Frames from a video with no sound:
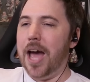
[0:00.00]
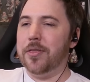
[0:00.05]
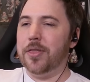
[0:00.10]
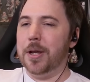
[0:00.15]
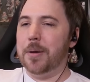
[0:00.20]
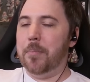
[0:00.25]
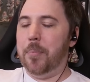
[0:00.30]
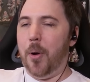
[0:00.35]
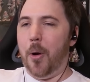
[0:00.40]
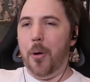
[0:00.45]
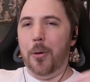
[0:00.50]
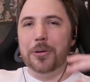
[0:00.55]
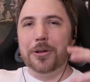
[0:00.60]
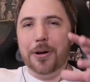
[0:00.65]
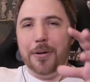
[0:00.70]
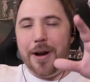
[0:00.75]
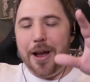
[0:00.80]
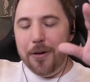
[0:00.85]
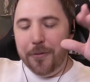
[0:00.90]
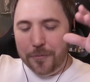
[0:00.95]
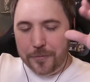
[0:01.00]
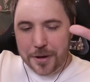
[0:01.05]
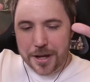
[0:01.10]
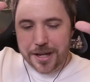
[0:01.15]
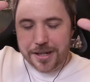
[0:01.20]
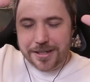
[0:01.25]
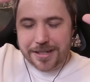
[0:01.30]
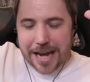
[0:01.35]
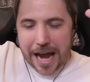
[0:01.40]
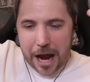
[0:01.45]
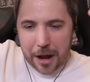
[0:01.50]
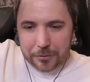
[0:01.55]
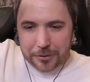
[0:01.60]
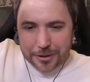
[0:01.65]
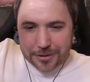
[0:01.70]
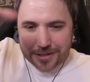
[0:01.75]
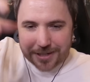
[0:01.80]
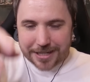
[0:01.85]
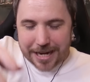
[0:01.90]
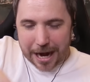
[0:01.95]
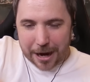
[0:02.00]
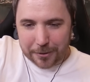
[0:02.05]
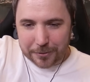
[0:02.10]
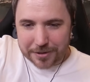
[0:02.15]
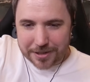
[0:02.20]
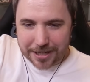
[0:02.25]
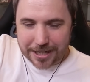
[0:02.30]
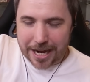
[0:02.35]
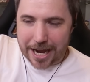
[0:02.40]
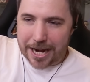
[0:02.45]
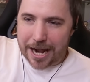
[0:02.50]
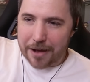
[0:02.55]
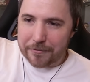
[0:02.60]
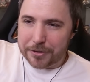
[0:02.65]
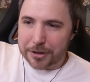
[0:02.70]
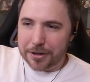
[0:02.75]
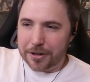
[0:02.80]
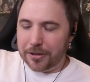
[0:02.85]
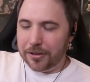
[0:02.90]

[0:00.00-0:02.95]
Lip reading: I think, Polnareff down the stairs again after